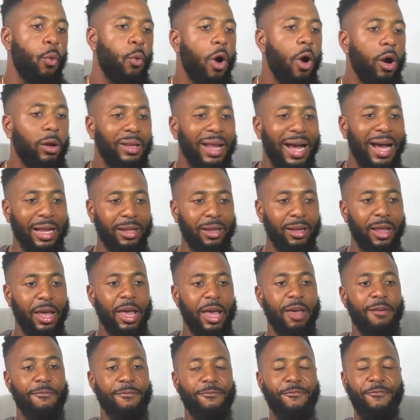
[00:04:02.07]
worked at
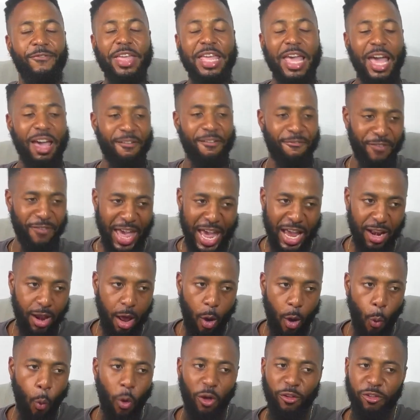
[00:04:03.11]

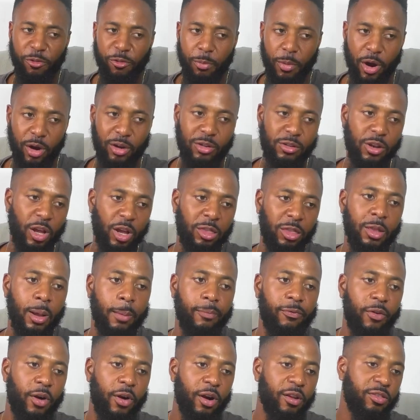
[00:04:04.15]
VfL Wolfsburg,
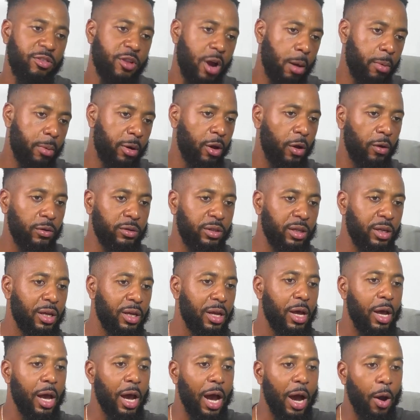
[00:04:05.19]
Nottingham Forest, Derby County,
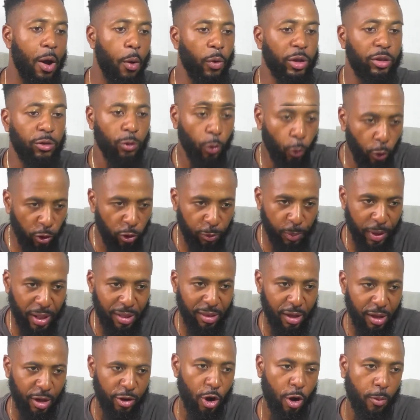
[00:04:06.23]
with 2
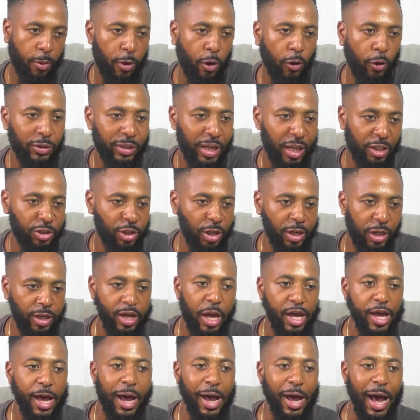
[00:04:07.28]
spells at Derby County actually,
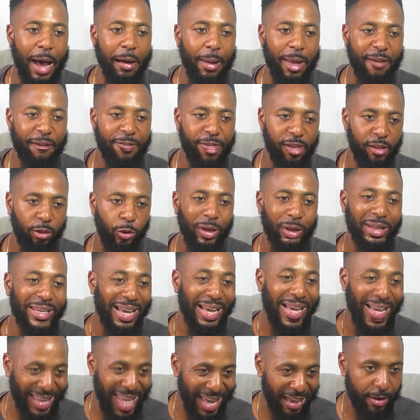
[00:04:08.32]
FC20
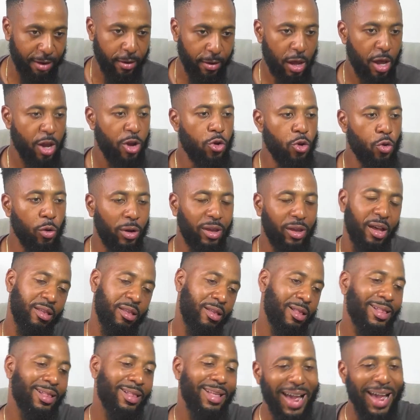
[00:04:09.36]
again,
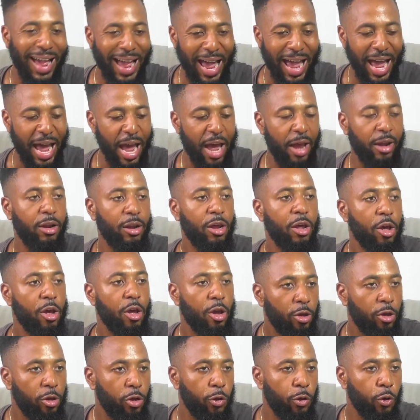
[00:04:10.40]
Newcastle, and
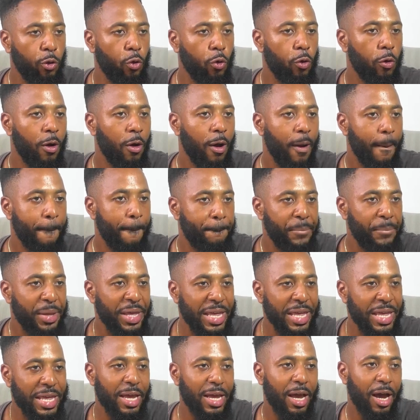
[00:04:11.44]

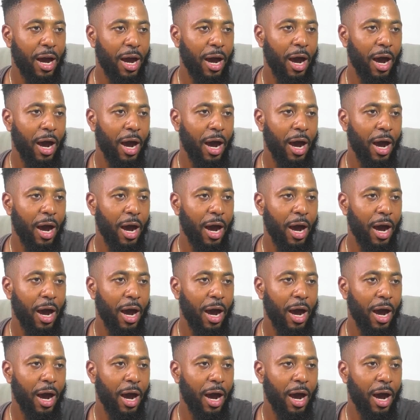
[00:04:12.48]
QPR.